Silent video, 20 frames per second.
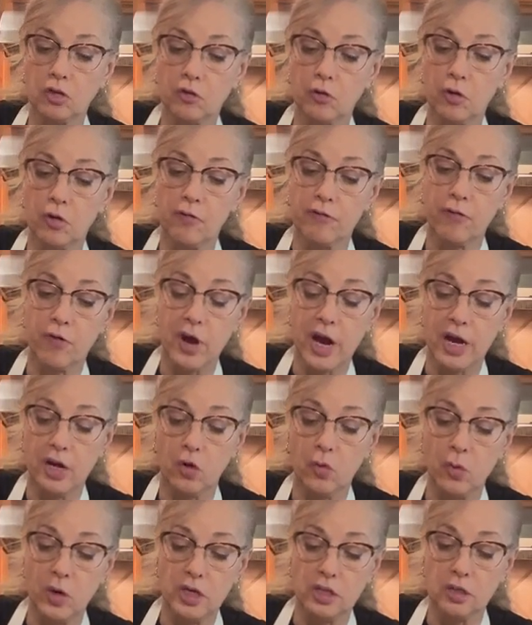for the fried
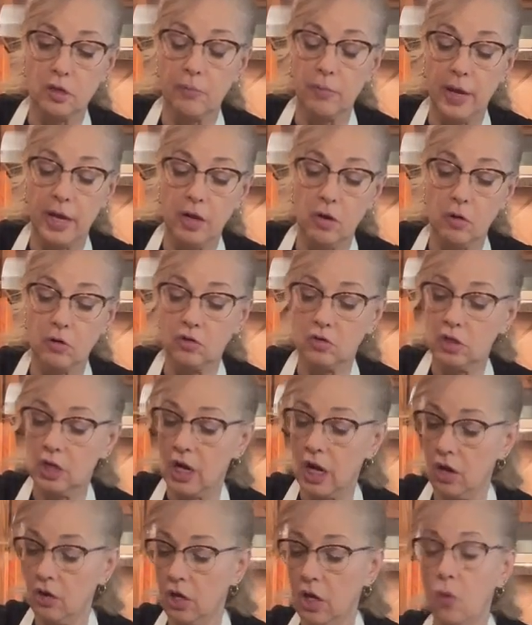green tomatoes, and
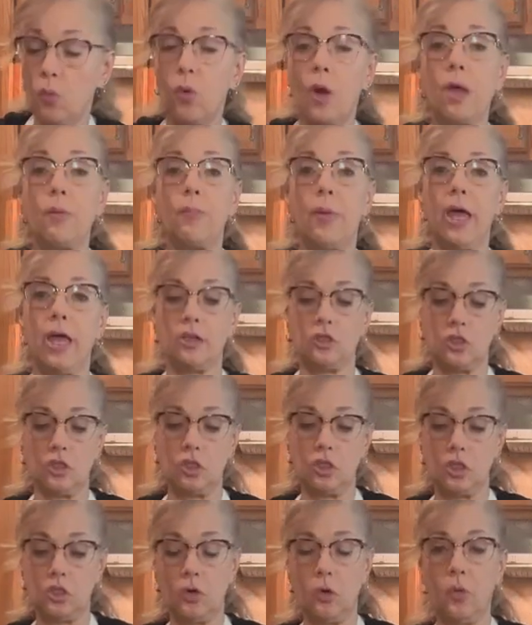I'll get right back to
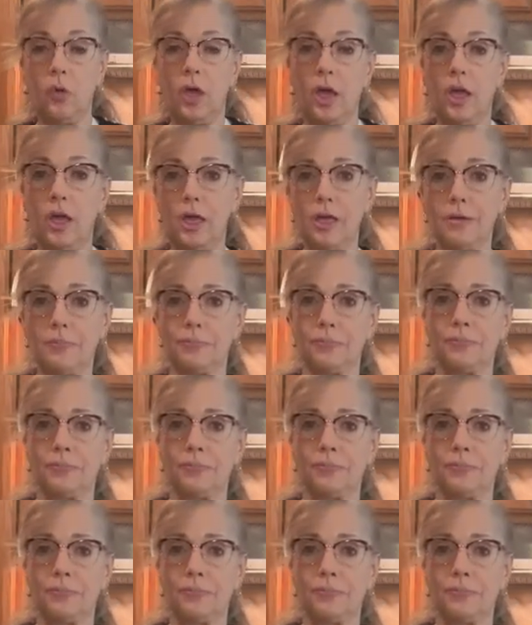you, okay?